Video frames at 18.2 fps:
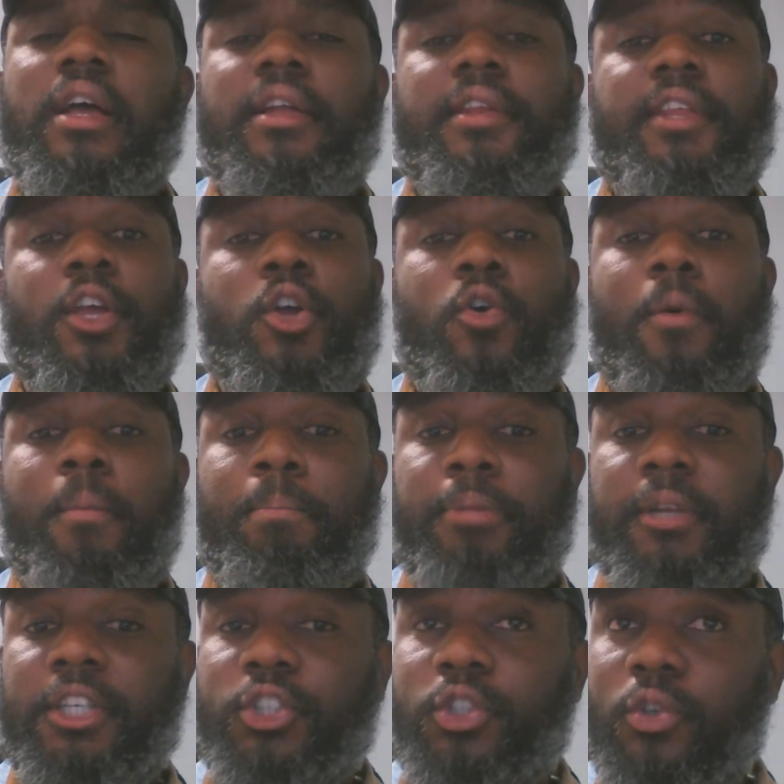The
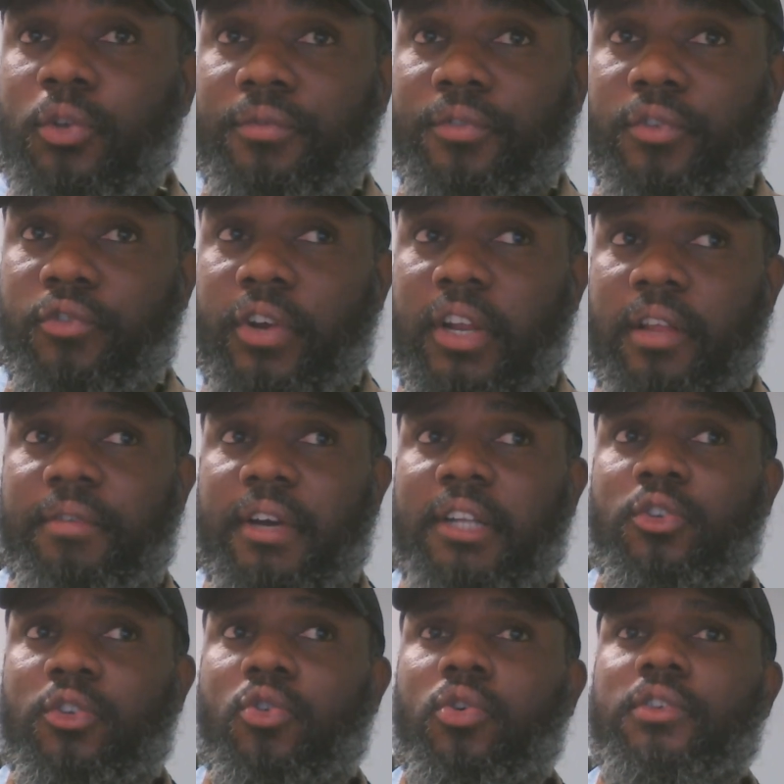completion of the
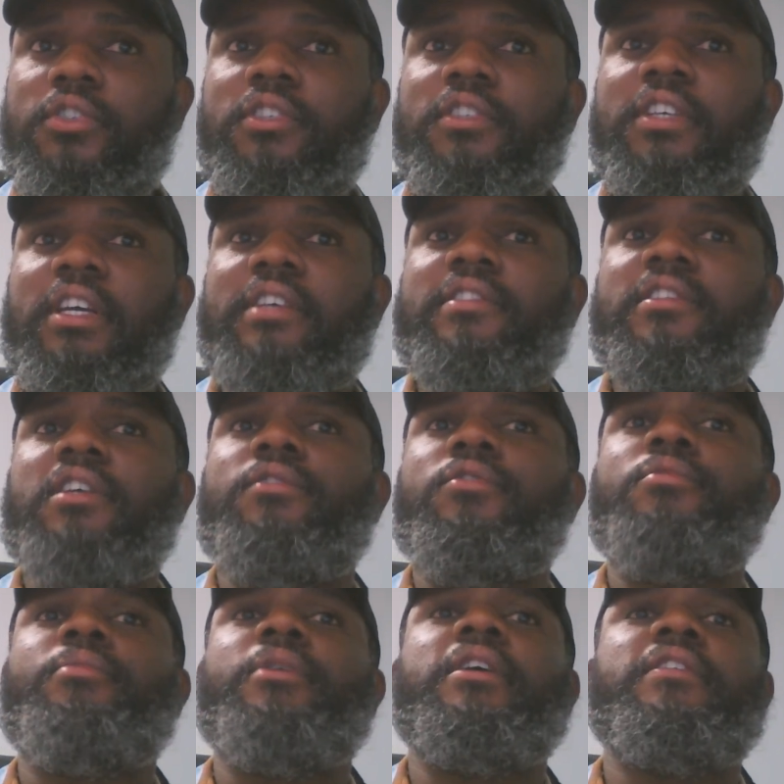relevant courses I set
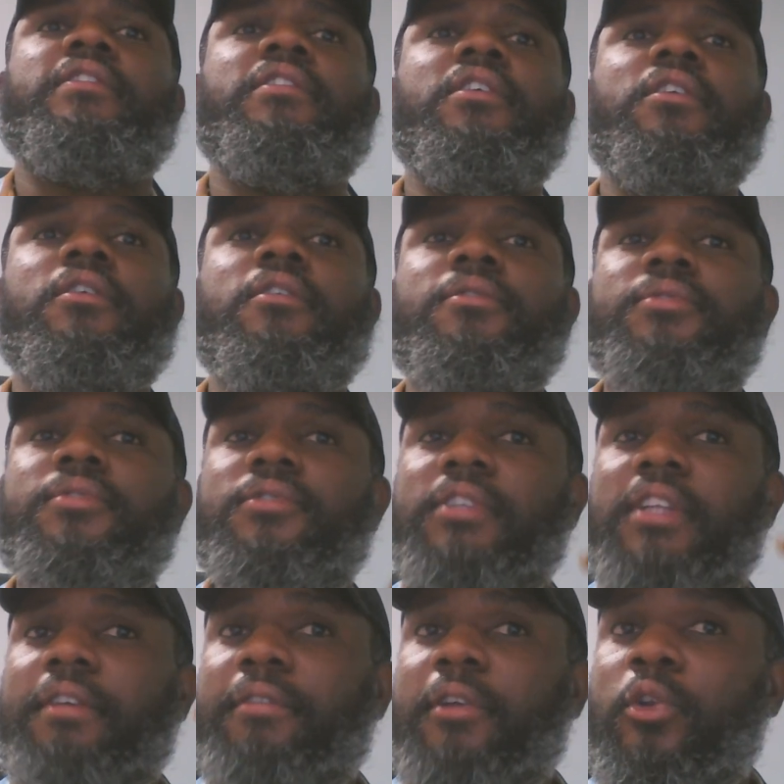for myself,
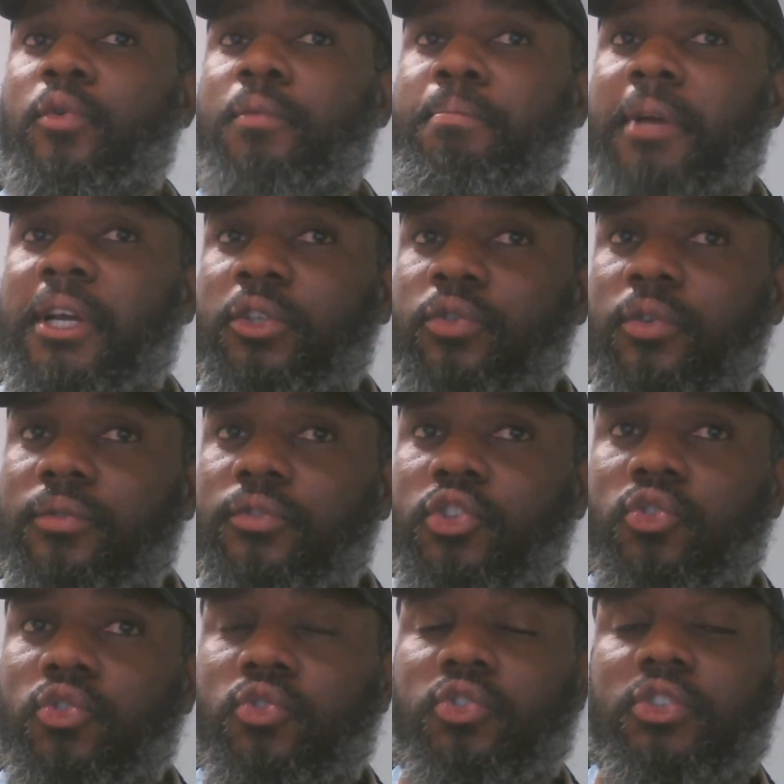development of
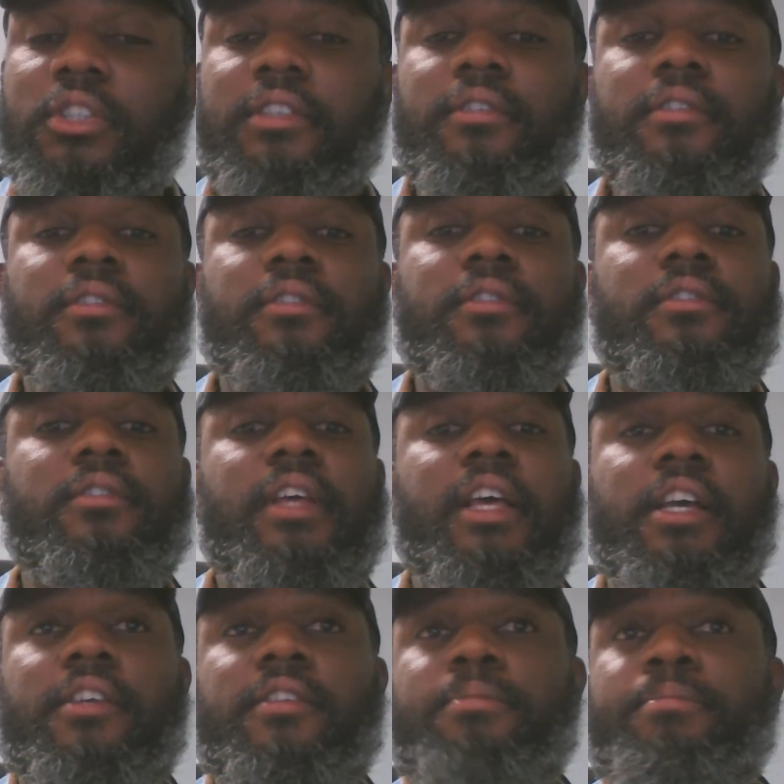new skills,
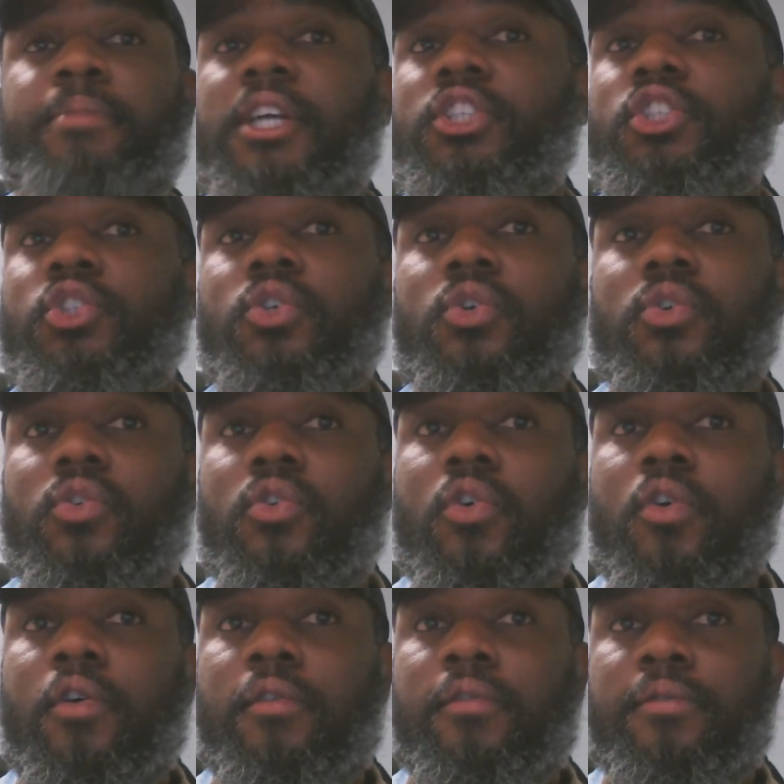expansion
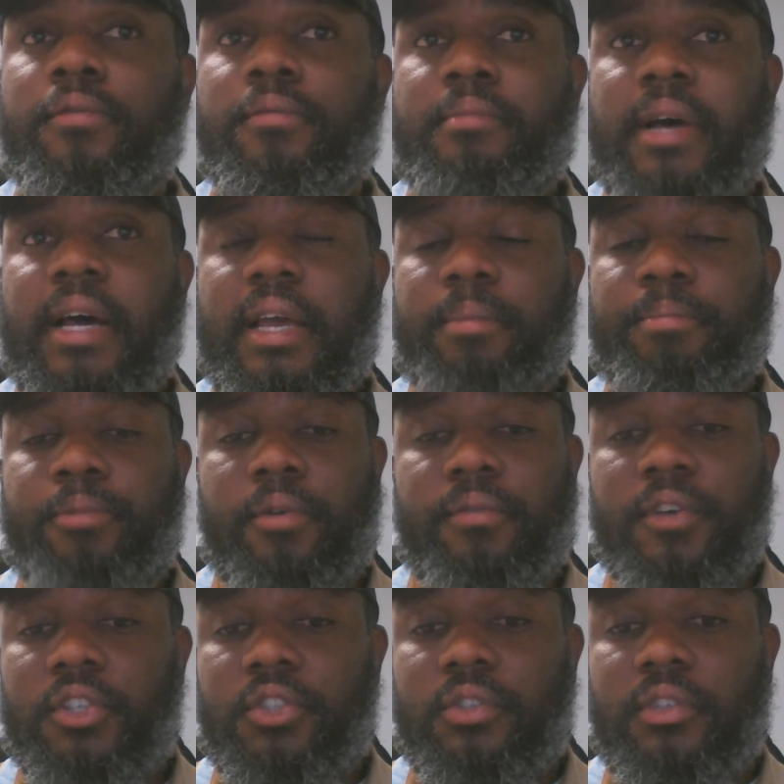of my
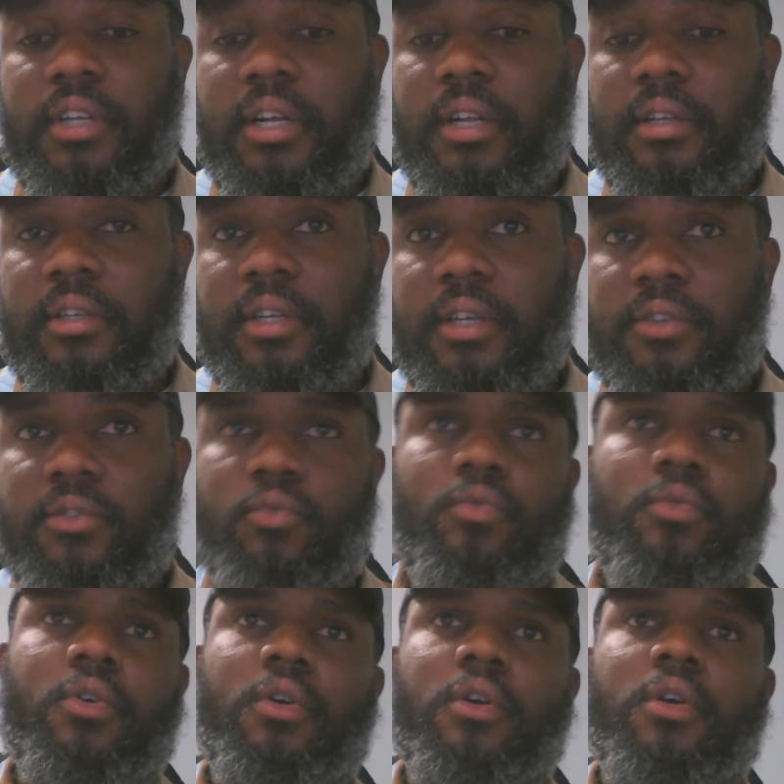professional
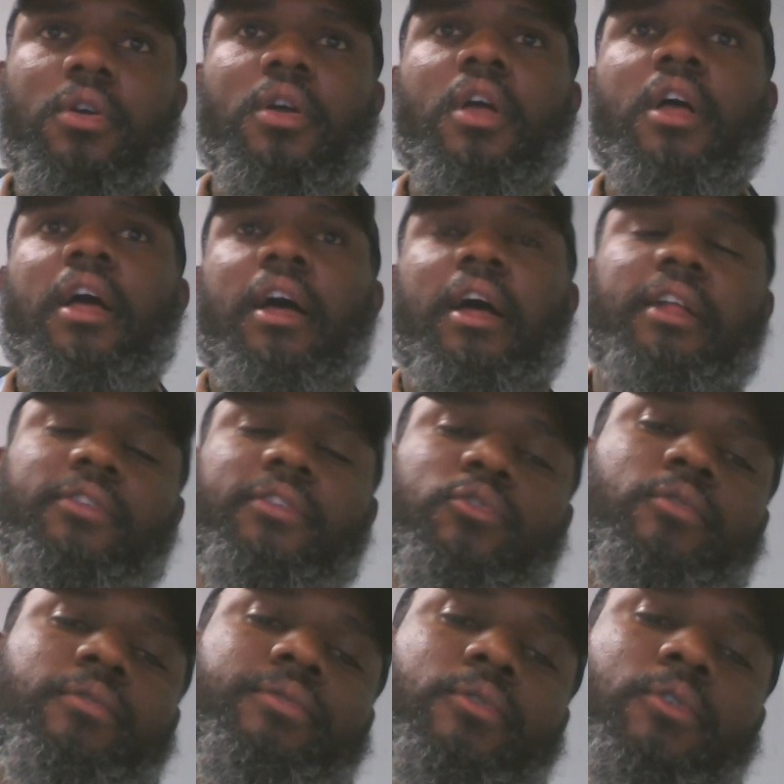network, and
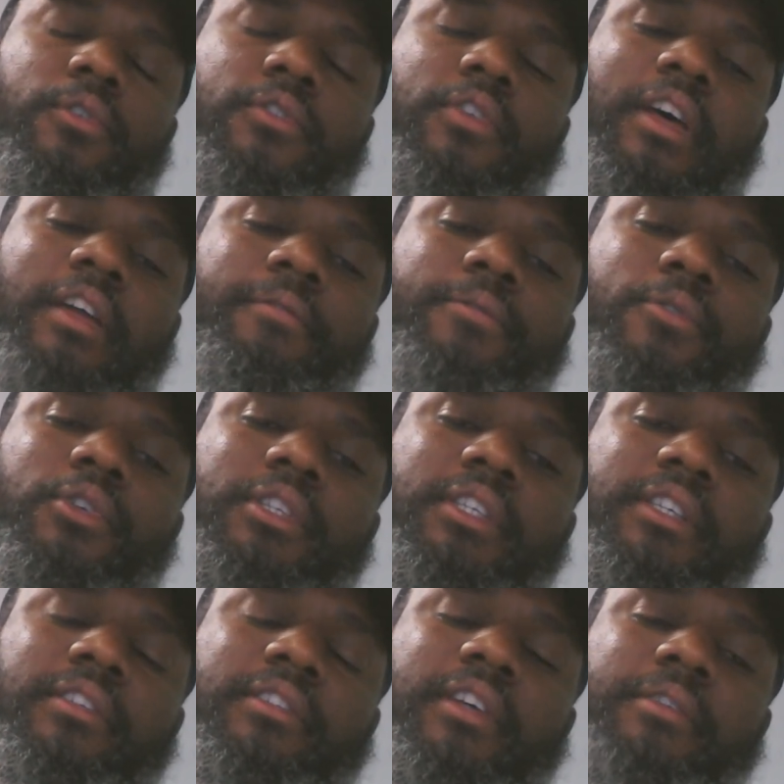so forth. And for
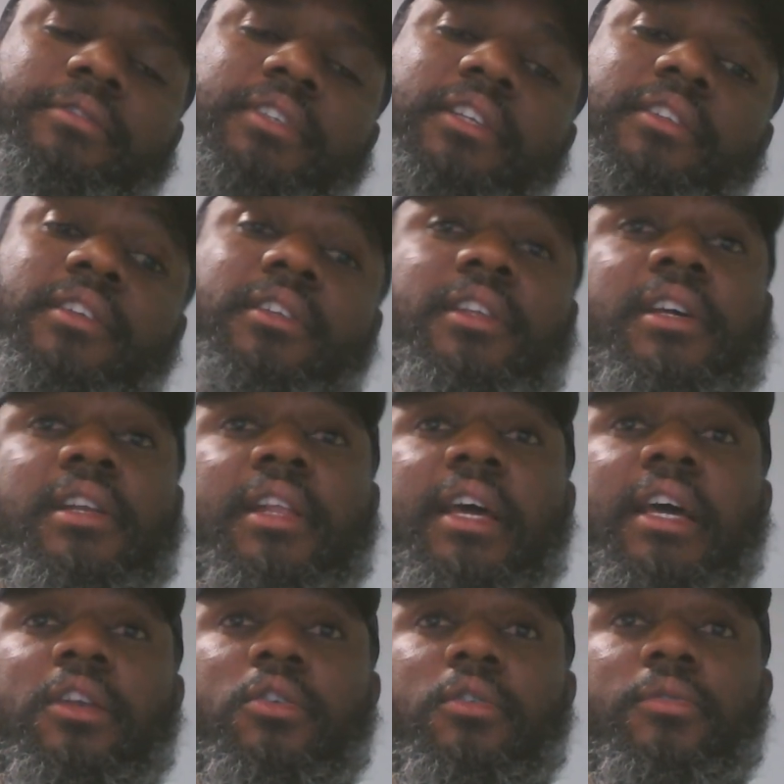this, I've set a
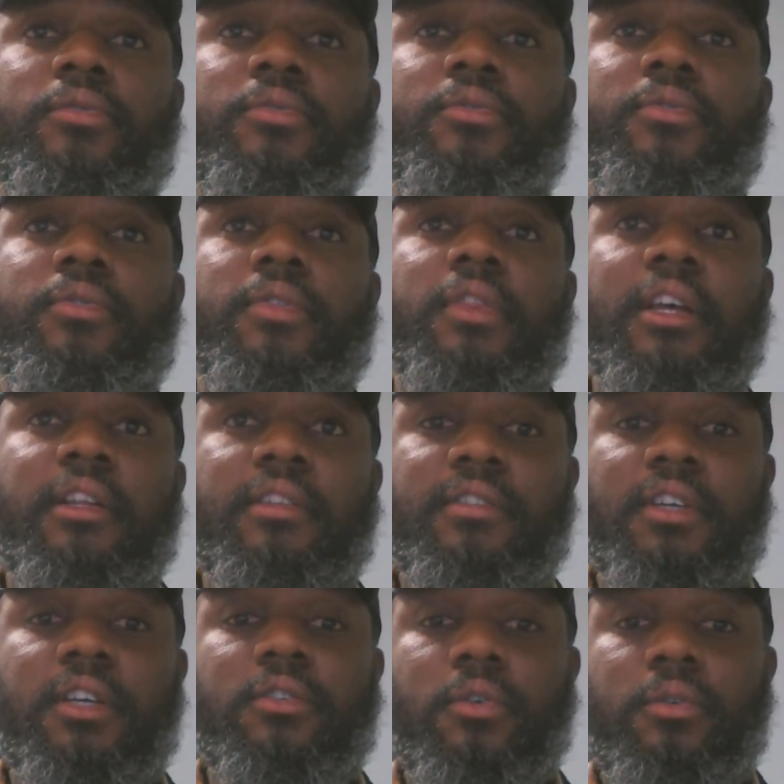deadline of
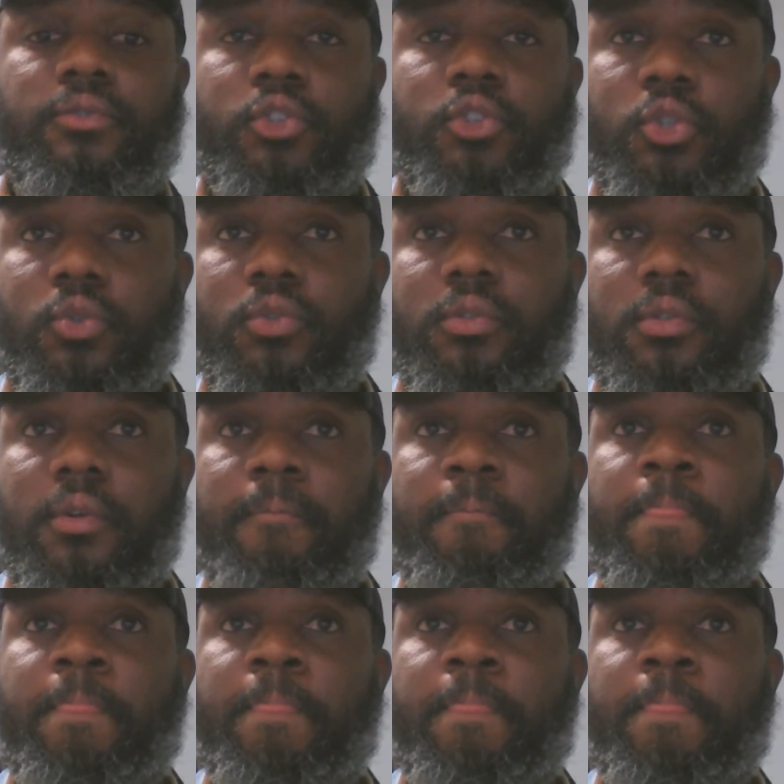30th of June